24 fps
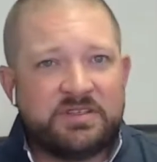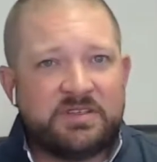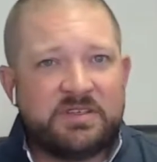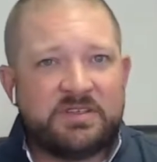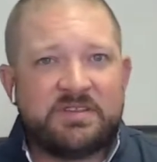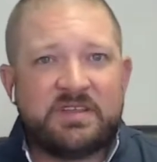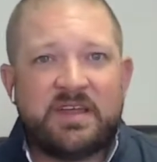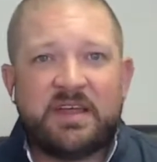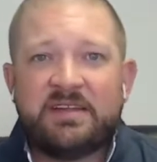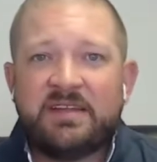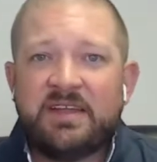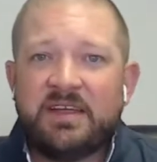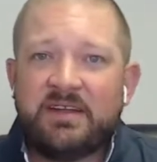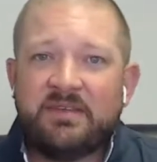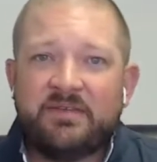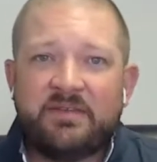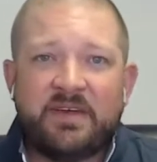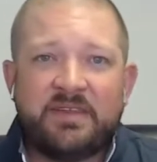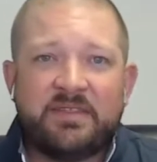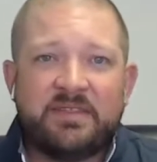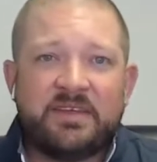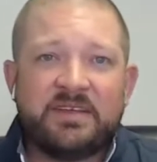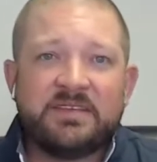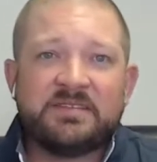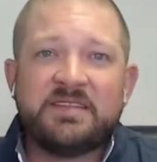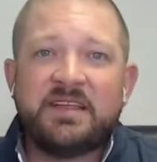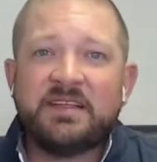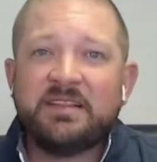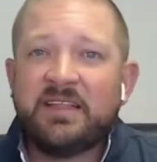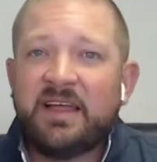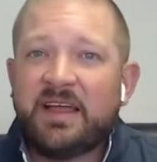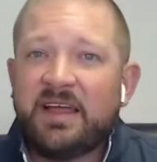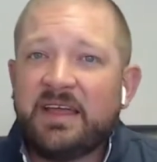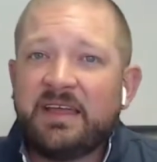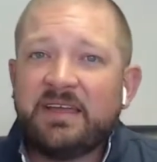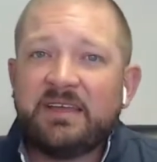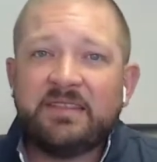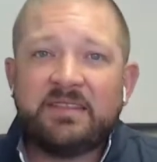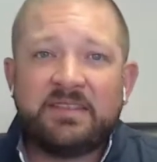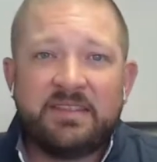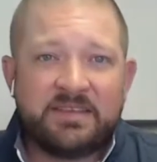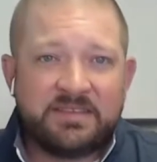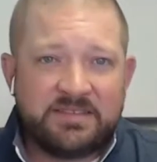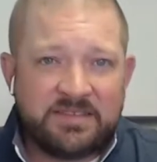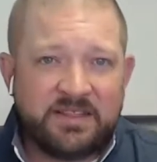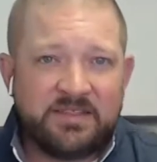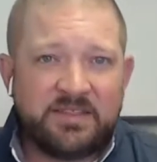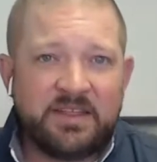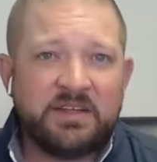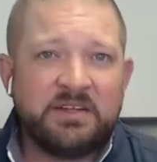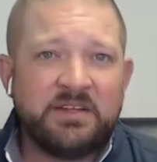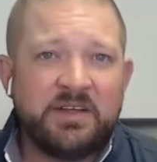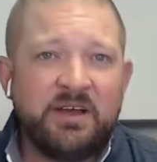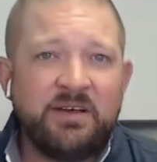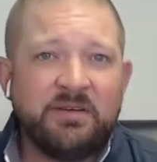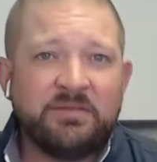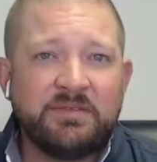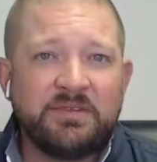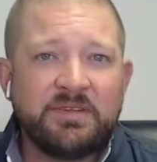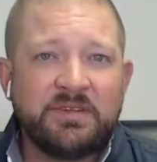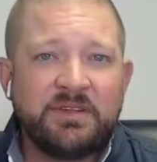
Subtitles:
as they identify things they like and things that they don't.